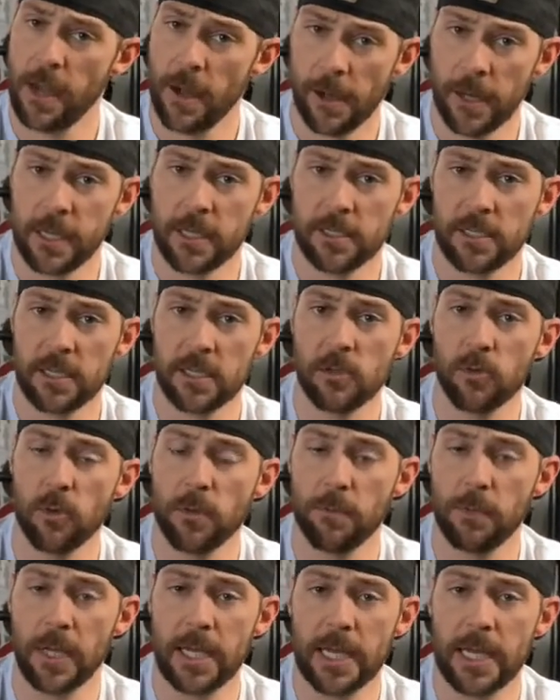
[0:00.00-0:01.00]
as this would
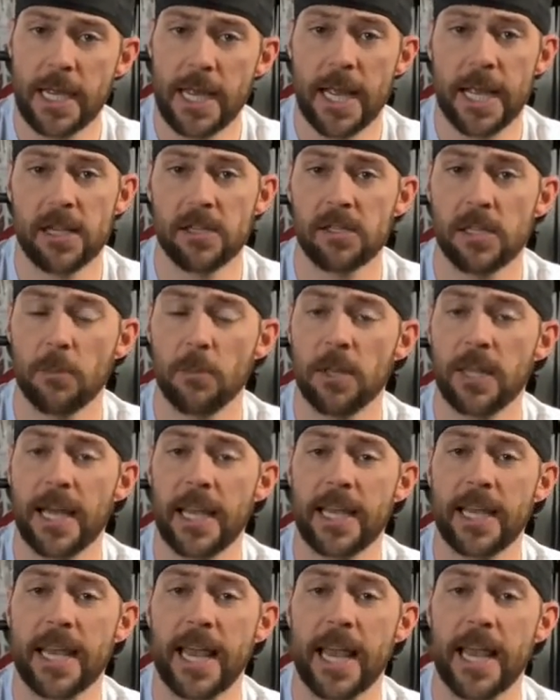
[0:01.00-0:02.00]
be, is someone that
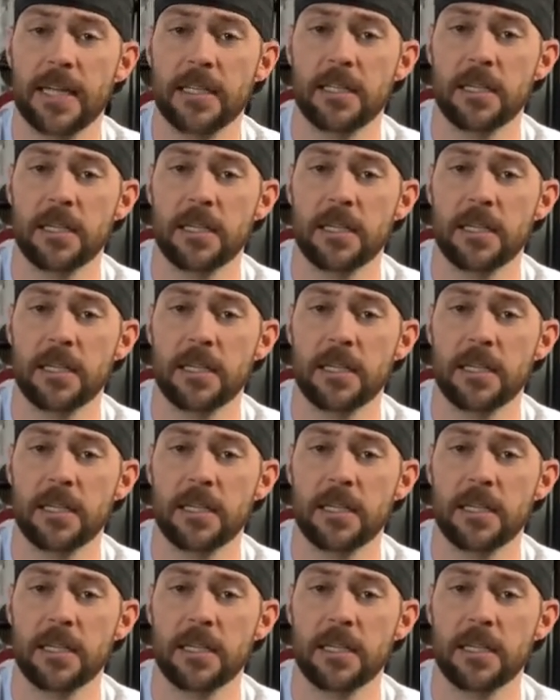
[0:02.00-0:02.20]
can't